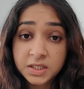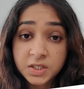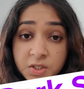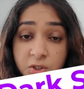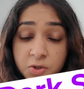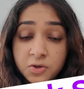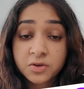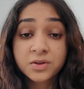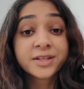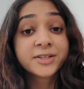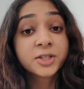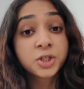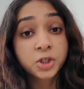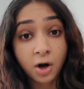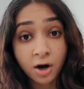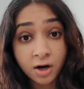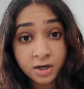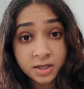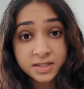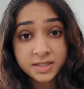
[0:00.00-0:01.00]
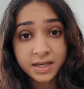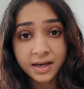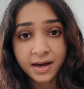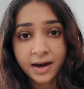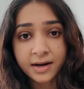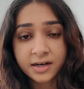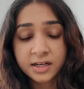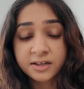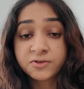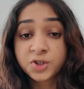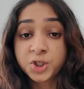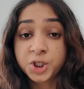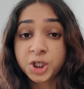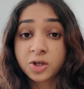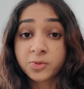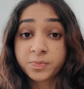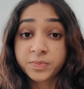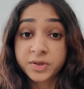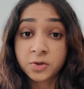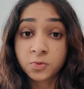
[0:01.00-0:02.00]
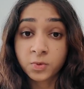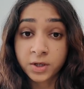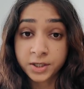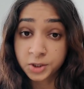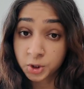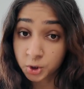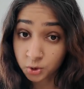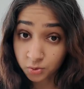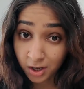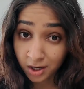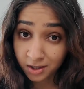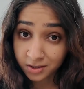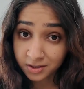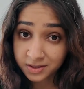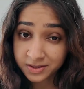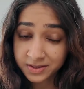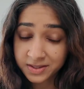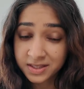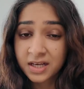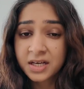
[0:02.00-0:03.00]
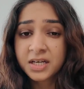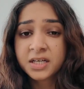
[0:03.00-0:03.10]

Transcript: us to the dark side of GLP-1 drugs.